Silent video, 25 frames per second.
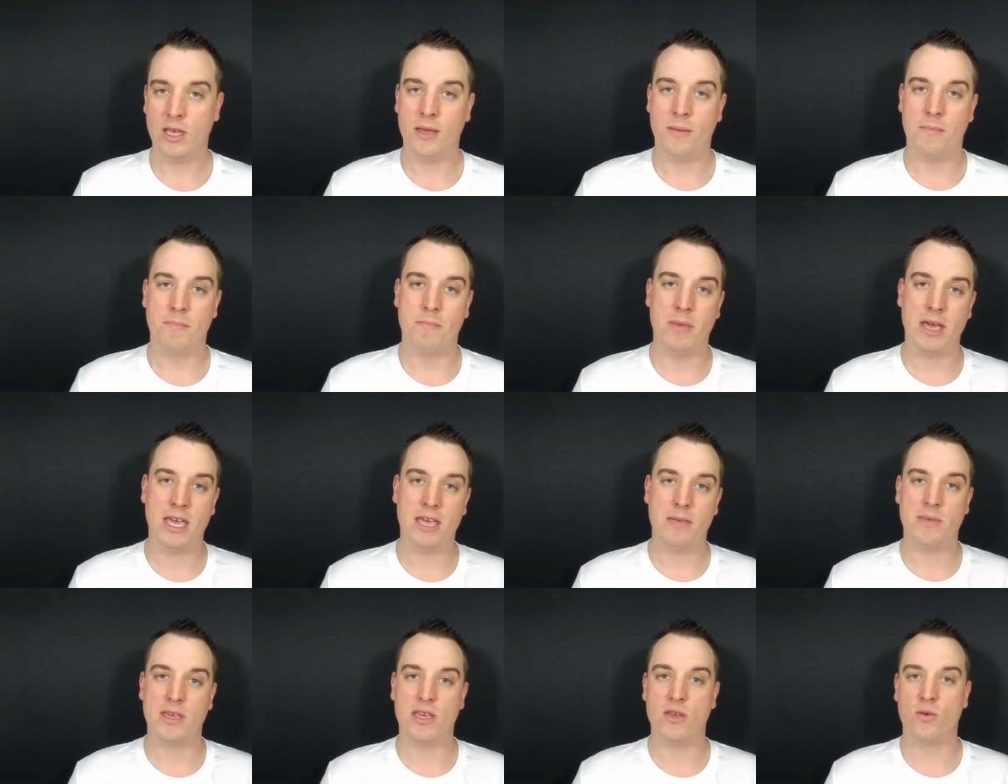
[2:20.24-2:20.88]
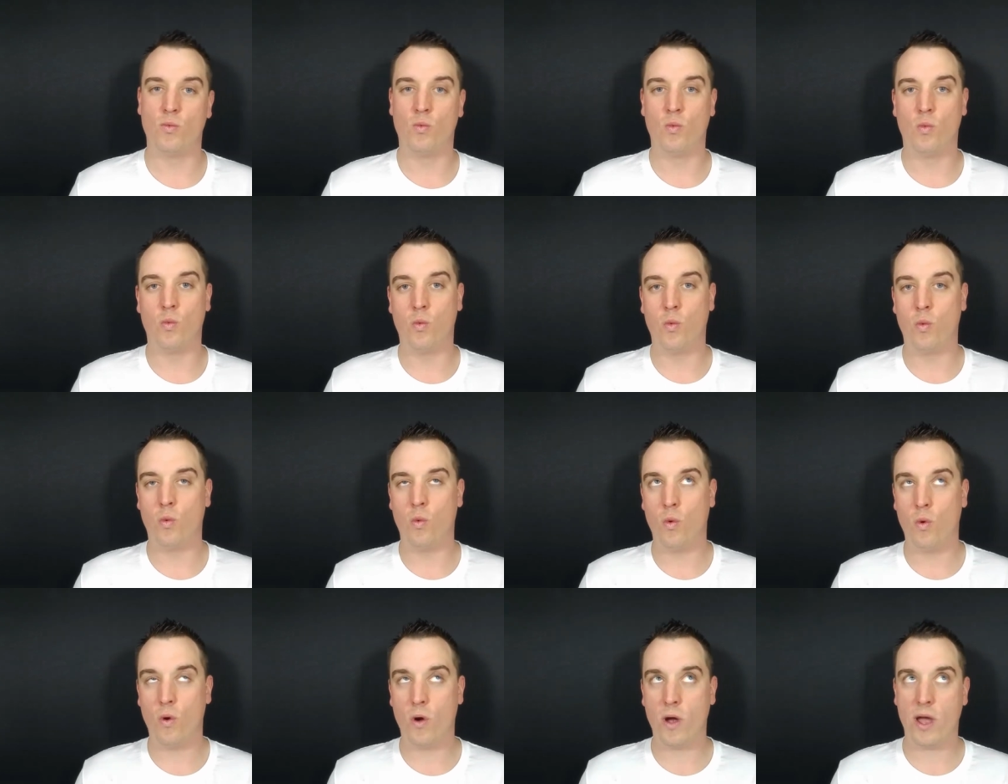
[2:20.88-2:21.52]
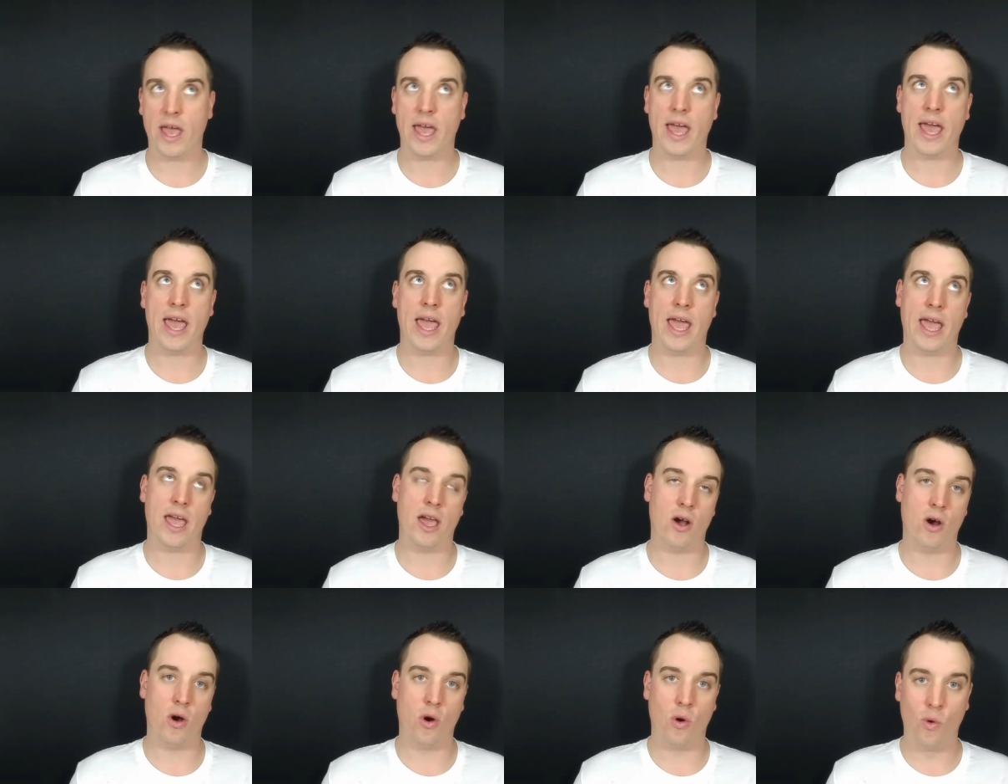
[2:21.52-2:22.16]
may be
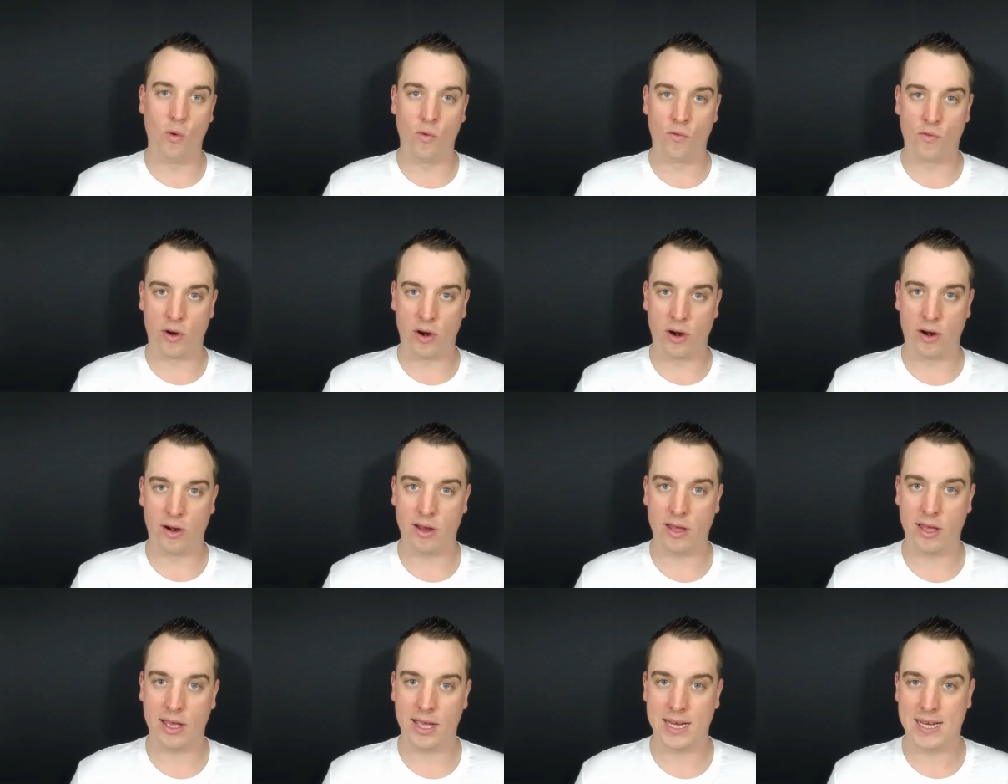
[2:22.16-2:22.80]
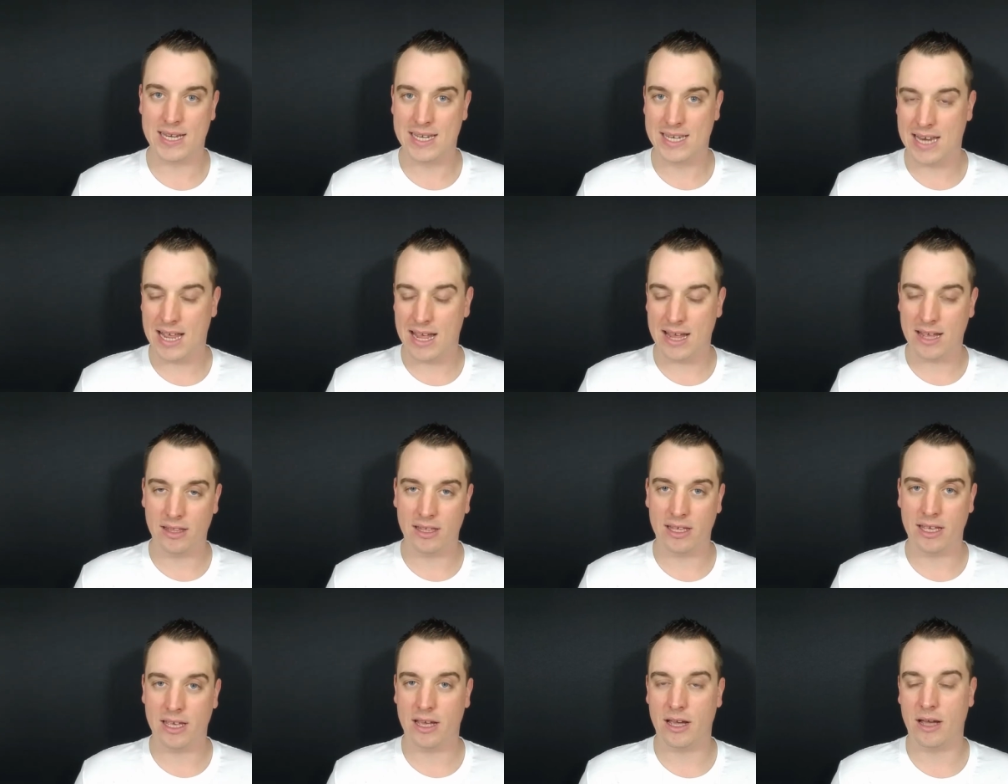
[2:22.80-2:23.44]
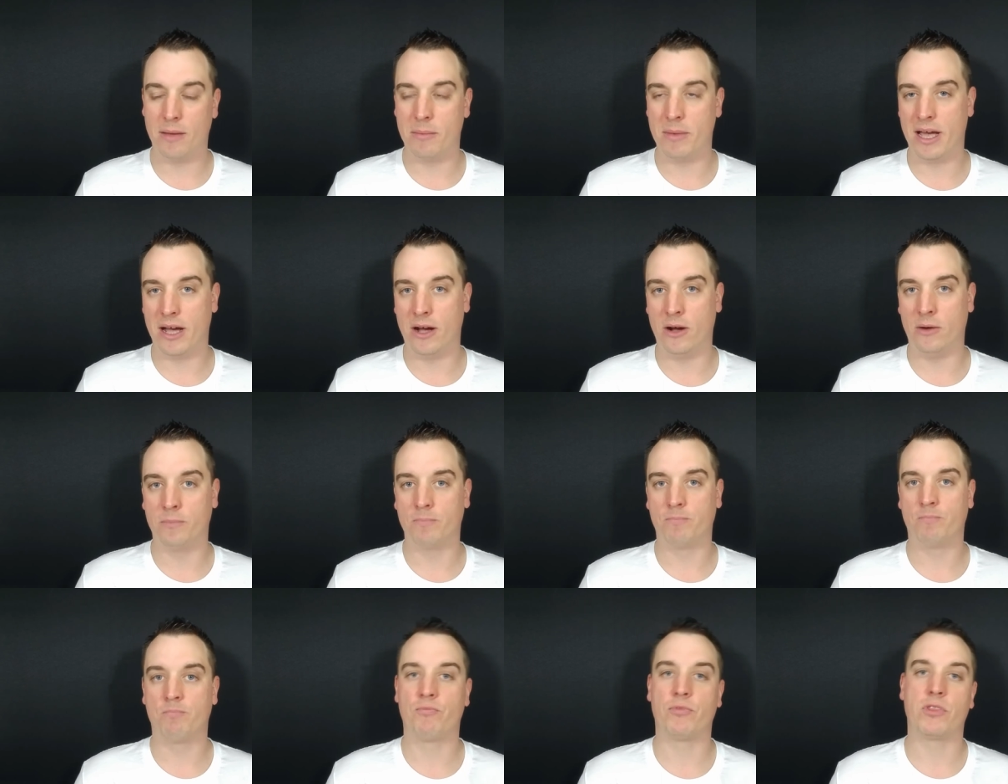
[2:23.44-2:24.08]
way over a daily
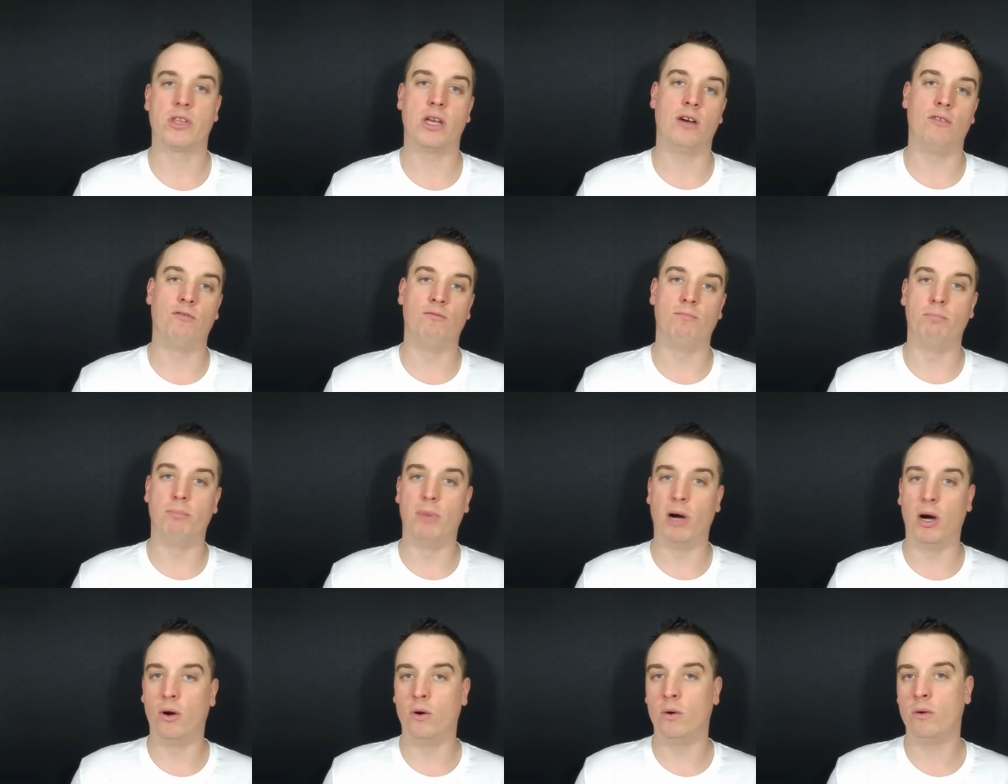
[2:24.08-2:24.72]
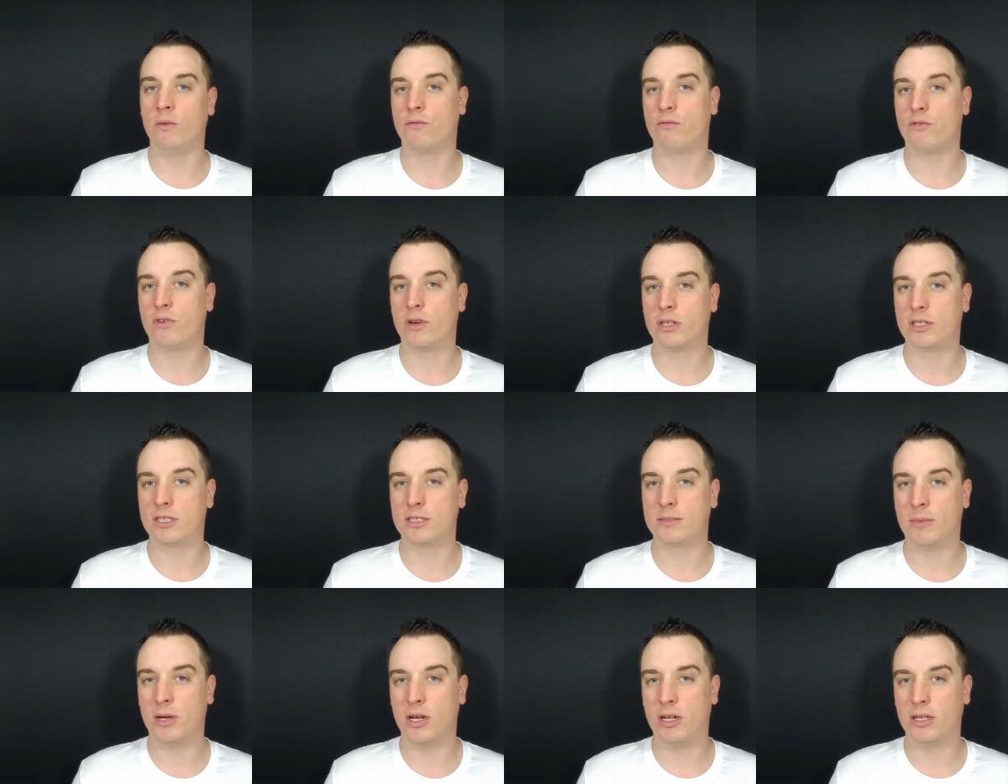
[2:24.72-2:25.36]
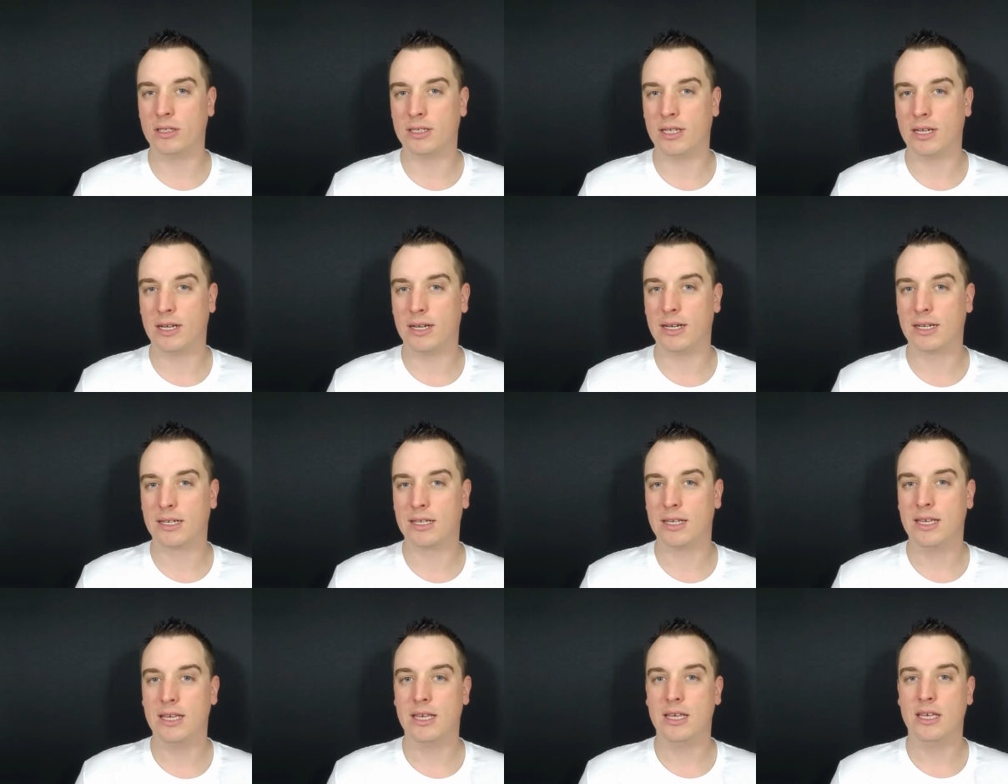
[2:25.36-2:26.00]
amount of bone for a small
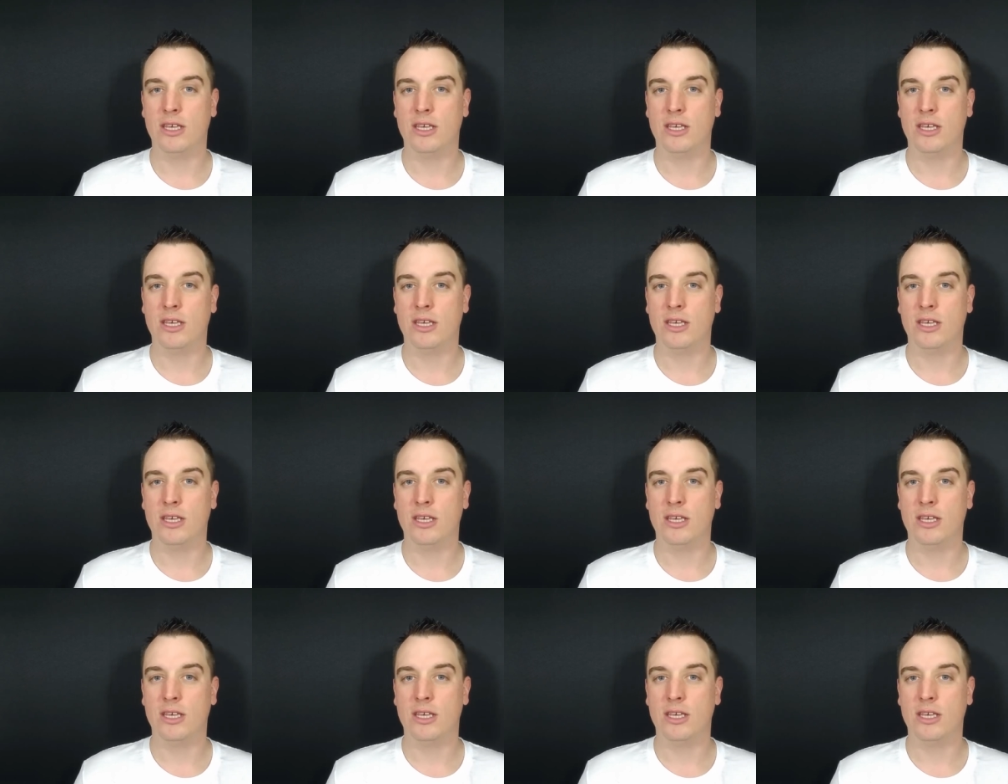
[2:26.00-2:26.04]
dog,